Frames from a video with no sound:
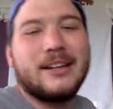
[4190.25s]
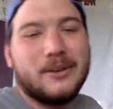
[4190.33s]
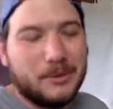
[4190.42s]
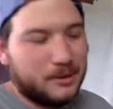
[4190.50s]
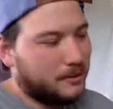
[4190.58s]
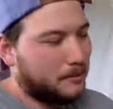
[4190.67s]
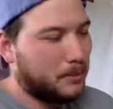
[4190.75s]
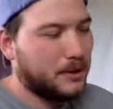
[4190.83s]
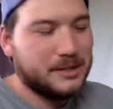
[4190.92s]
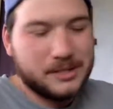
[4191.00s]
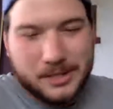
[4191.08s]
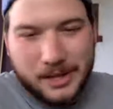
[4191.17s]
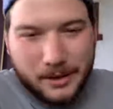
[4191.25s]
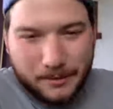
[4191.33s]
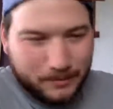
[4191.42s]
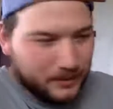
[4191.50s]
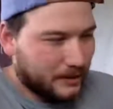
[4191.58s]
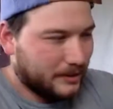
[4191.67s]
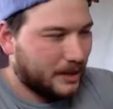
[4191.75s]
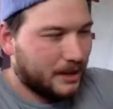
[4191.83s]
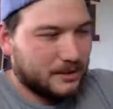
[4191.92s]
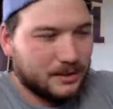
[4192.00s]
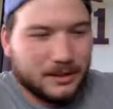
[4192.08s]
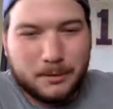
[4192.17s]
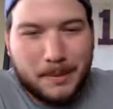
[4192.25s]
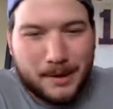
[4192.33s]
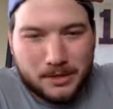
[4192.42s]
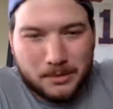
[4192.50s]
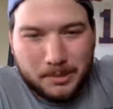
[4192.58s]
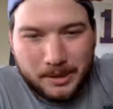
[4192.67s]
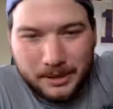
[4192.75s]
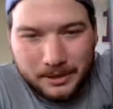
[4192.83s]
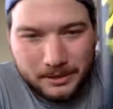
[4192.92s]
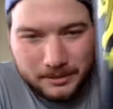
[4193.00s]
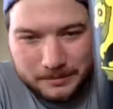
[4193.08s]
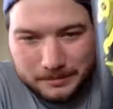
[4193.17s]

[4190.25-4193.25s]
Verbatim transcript: go under the bridge though. This guy's at a special place.